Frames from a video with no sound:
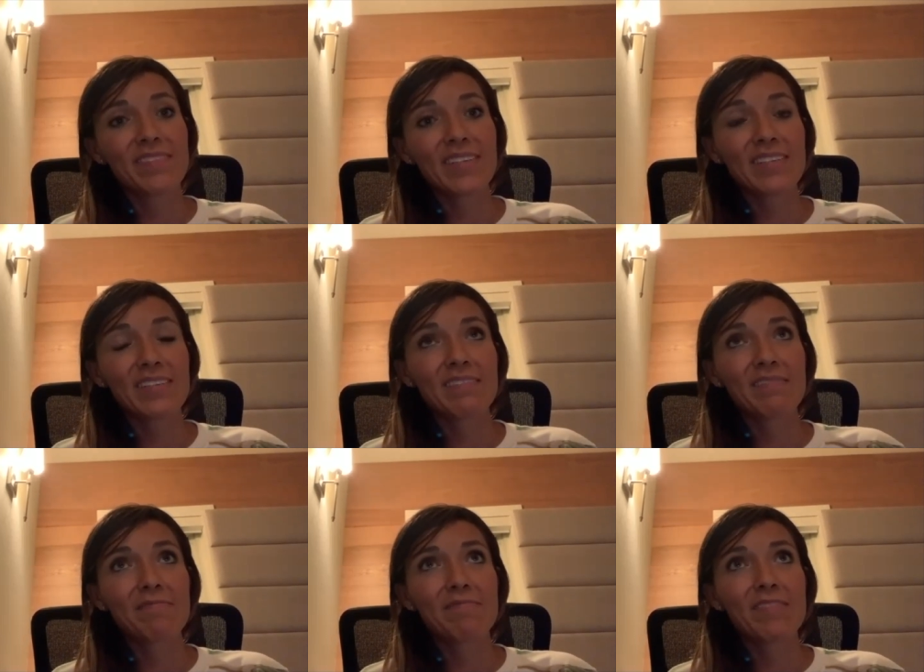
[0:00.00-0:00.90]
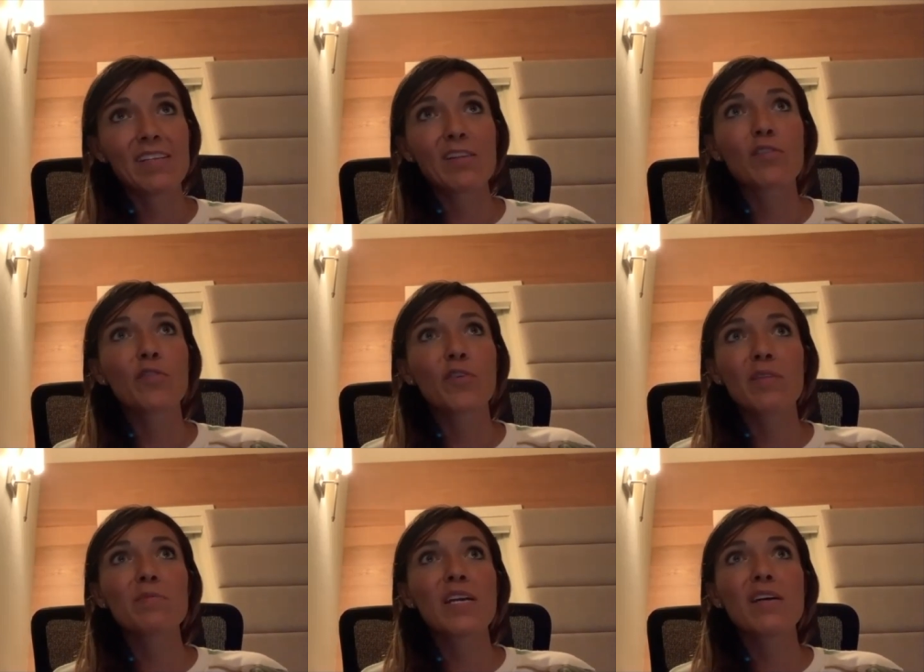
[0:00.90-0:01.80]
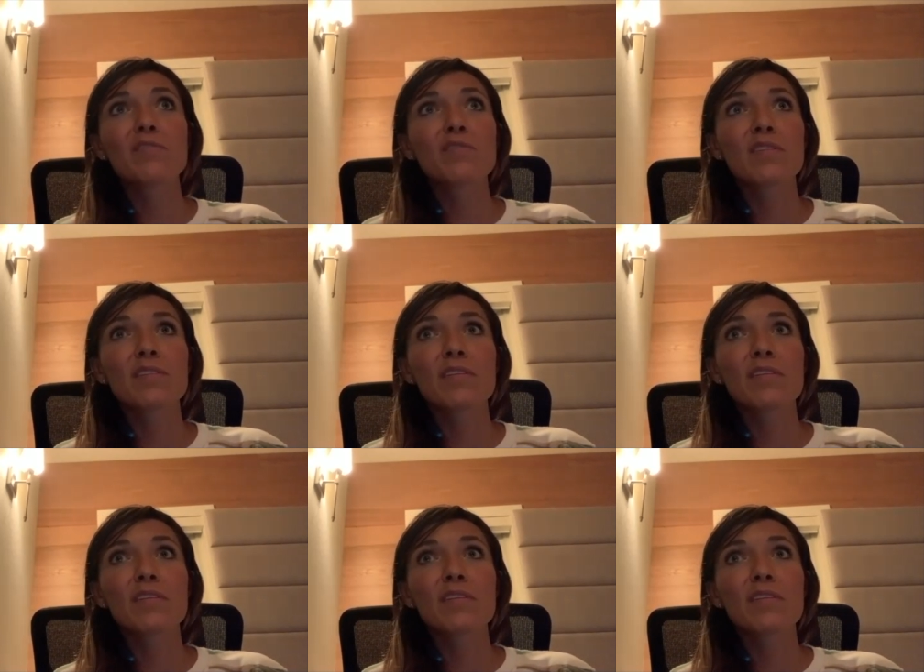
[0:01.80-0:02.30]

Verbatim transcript: and look for themselves